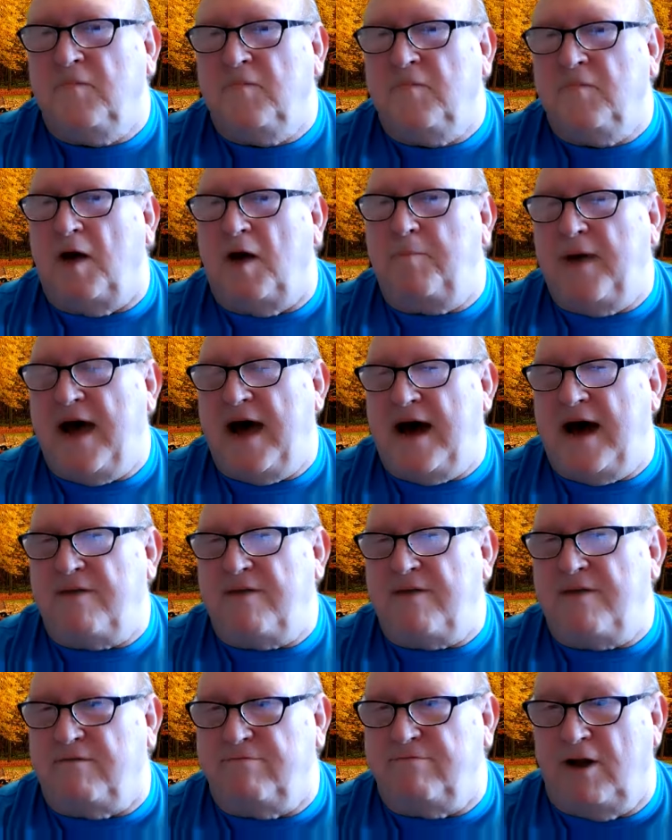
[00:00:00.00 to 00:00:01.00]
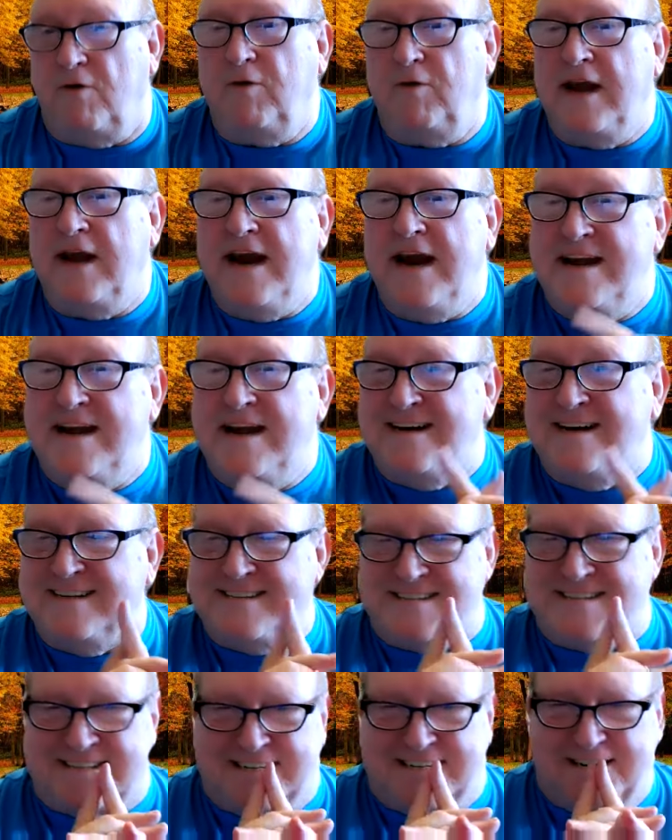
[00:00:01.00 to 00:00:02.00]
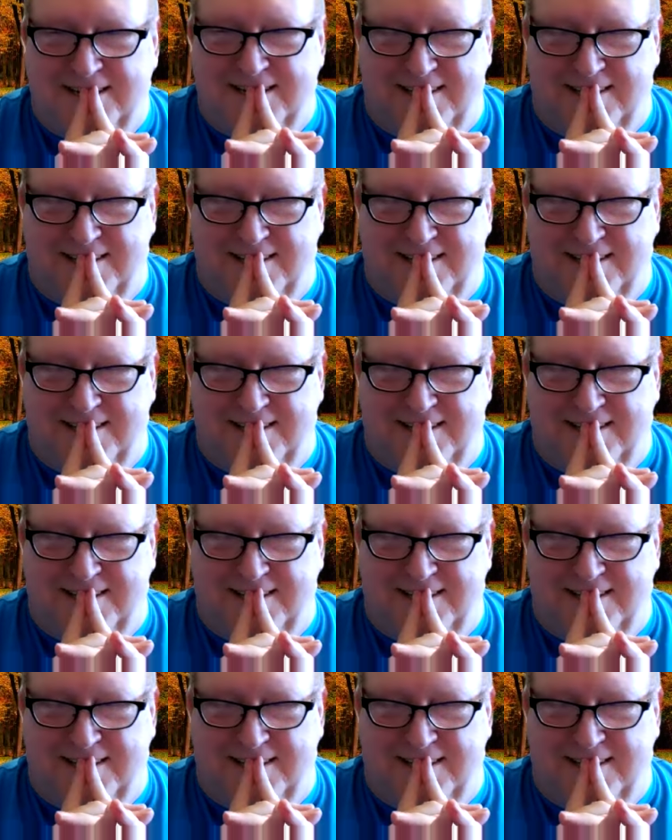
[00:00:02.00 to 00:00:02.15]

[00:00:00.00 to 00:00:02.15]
a path of loneliness,